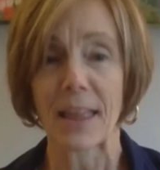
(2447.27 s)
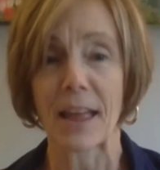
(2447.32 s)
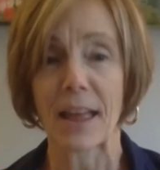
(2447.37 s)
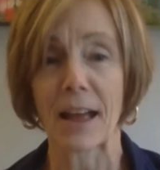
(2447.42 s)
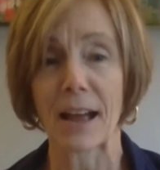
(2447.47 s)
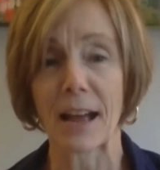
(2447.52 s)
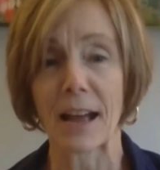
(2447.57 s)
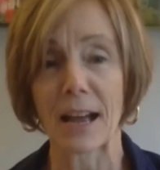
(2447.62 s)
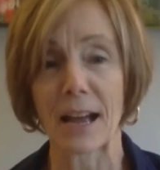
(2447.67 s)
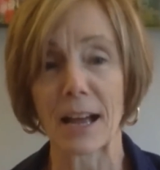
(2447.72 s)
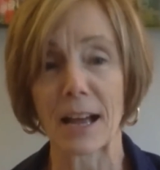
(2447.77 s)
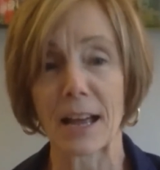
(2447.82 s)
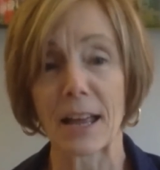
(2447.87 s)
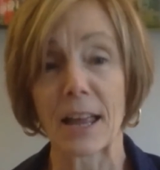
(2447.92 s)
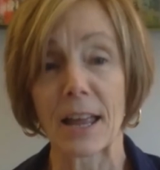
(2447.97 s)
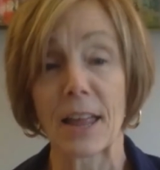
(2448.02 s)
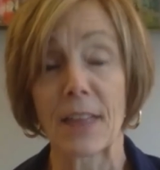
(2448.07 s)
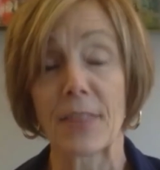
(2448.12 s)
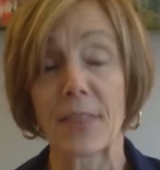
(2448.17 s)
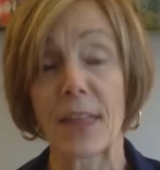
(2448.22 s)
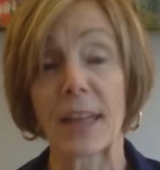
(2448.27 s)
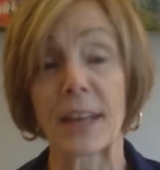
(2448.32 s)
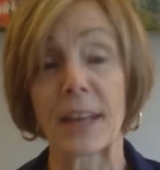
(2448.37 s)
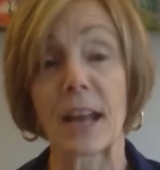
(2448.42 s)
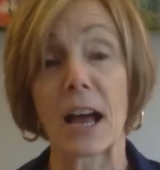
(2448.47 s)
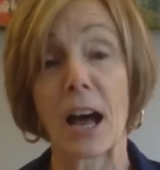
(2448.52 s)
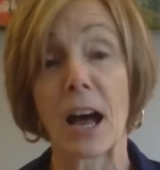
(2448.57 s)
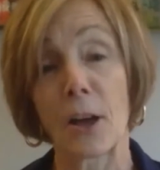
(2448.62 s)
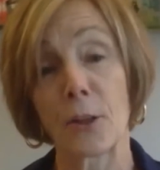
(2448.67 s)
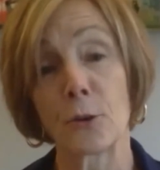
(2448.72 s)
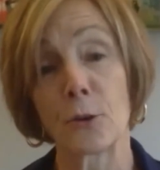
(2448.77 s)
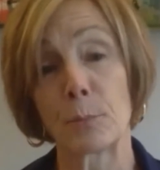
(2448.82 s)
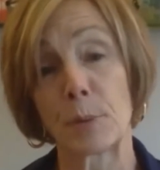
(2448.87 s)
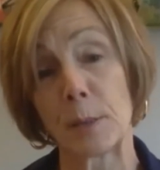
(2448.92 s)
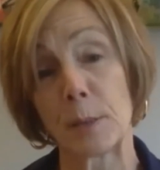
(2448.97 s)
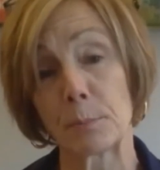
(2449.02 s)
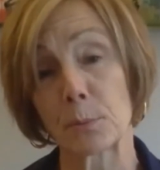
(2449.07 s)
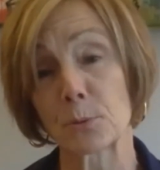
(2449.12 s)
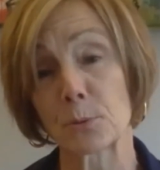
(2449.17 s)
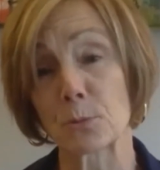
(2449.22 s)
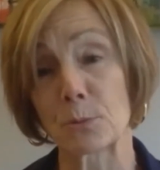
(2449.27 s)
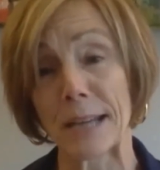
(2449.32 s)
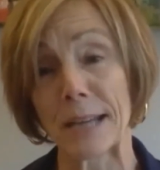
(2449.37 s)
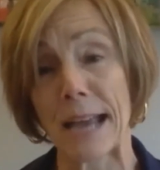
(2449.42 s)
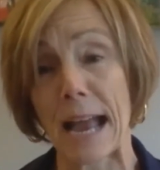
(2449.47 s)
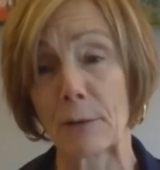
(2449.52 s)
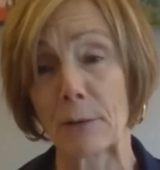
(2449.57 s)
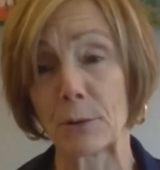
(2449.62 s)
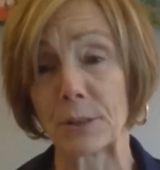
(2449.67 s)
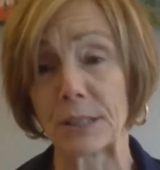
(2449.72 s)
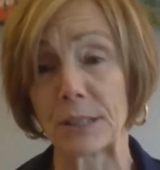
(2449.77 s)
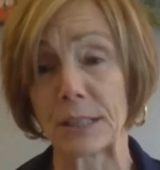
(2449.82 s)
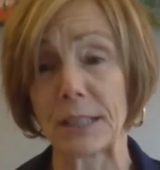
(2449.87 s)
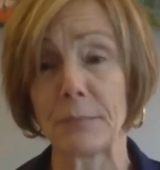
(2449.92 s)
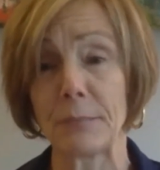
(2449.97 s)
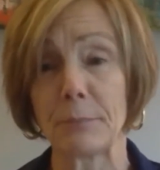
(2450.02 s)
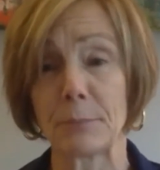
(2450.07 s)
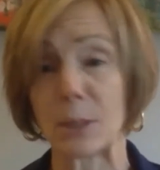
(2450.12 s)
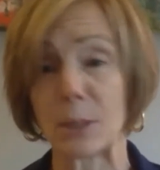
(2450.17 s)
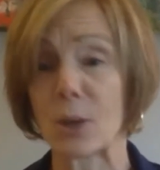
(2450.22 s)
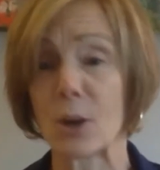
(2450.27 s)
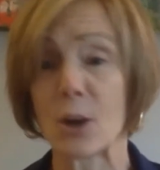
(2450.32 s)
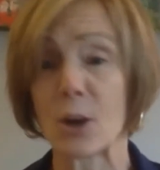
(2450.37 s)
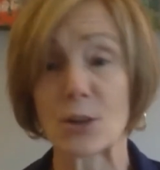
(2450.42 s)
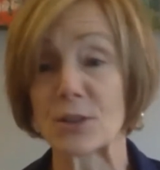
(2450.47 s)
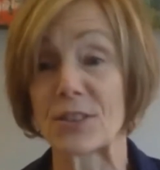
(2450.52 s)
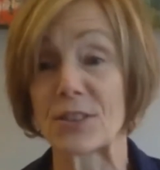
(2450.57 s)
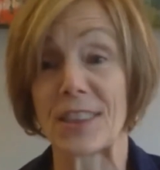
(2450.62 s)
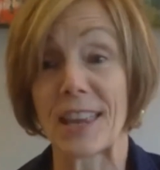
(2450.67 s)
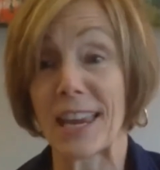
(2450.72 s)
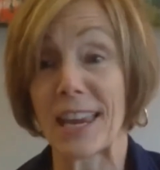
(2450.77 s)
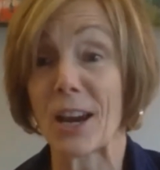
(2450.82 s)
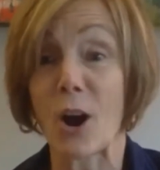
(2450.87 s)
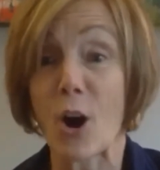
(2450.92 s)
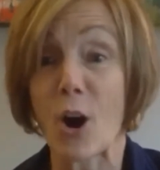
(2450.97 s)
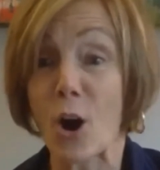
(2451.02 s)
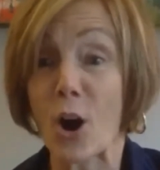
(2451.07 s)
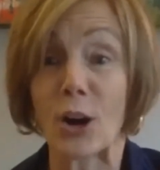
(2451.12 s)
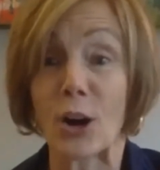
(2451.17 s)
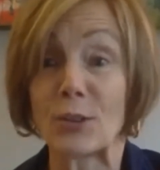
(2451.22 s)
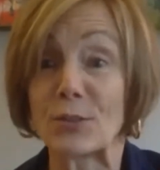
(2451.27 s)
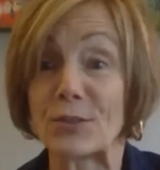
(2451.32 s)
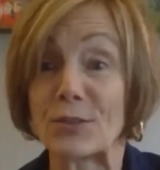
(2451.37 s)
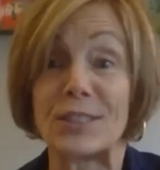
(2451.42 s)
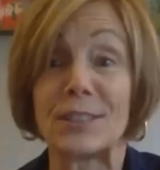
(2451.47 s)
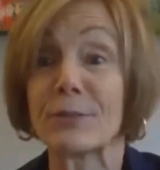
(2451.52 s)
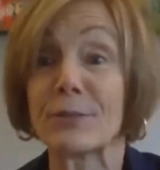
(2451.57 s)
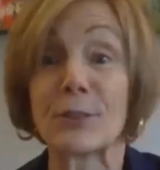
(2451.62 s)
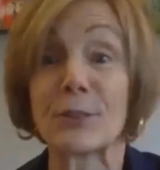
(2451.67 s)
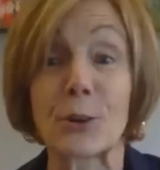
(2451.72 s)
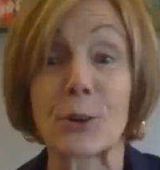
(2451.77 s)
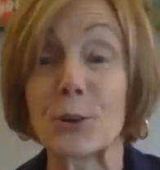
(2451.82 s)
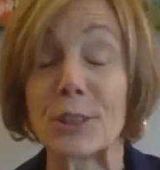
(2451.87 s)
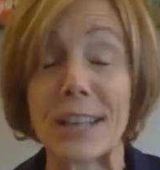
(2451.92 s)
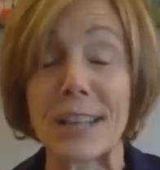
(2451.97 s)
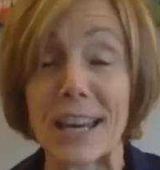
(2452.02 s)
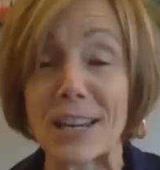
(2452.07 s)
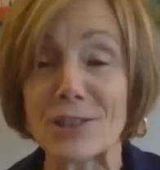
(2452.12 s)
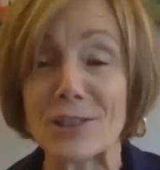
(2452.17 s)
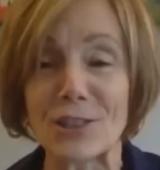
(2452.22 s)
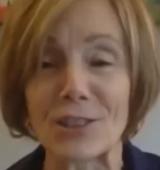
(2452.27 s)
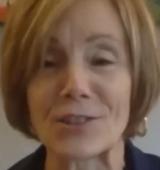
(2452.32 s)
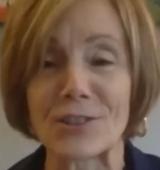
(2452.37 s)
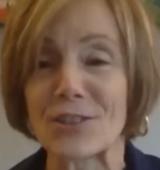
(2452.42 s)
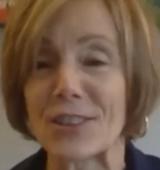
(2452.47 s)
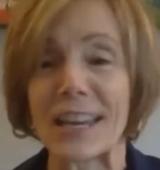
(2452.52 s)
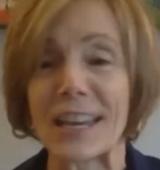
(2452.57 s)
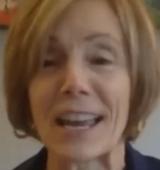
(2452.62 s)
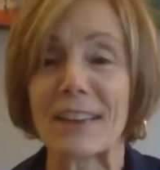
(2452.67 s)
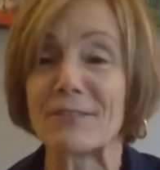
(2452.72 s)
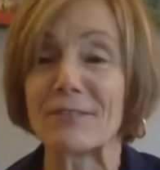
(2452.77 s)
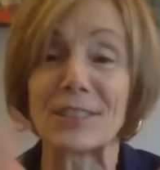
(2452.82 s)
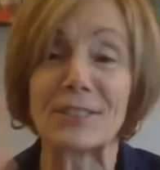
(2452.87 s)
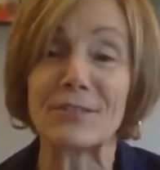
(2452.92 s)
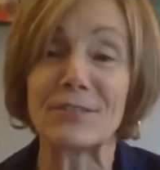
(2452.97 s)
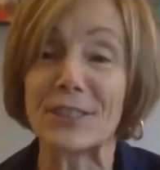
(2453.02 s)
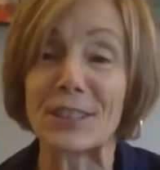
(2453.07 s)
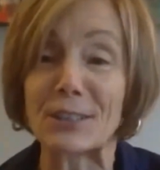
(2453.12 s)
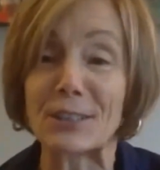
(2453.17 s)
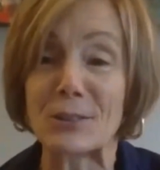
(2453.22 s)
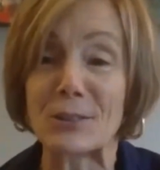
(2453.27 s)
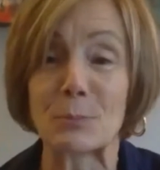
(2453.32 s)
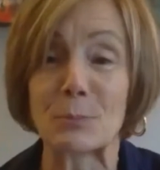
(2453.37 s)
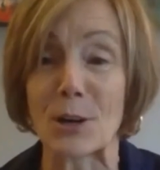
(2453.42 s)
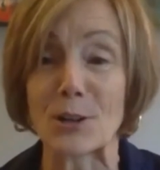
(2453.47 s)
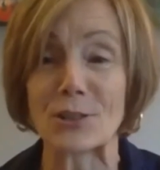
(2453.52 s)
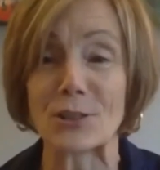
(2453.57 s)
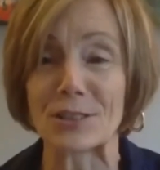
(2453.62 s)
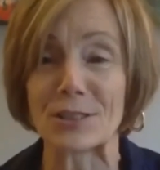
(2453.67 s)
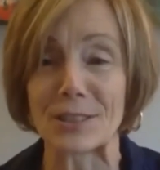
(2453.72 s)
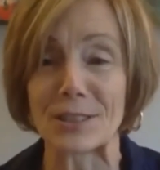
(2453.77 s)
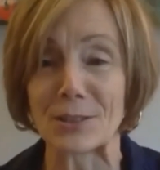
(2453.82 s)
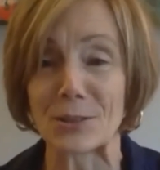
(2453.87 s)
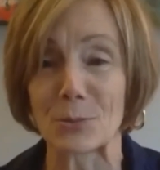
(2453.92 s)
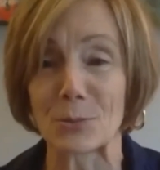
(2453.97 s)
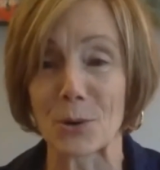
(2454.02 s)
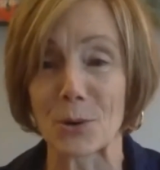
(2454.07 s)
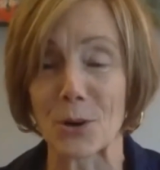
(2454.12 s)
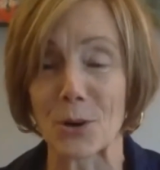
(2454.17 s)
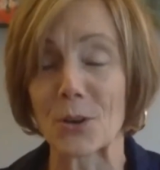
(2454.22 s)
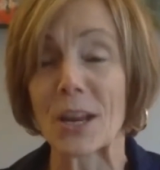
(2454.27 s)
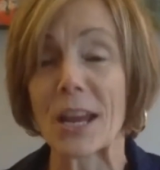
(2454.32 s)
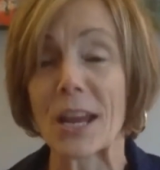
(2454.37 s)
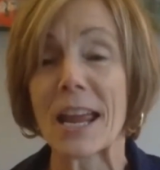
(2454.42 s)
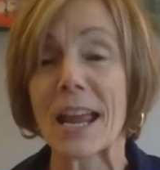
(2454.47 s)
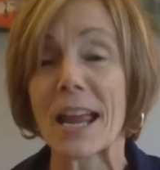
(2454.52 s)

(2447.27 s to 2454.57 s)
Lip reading: that other people's reality, because they are different creations, they have different expressions in the world,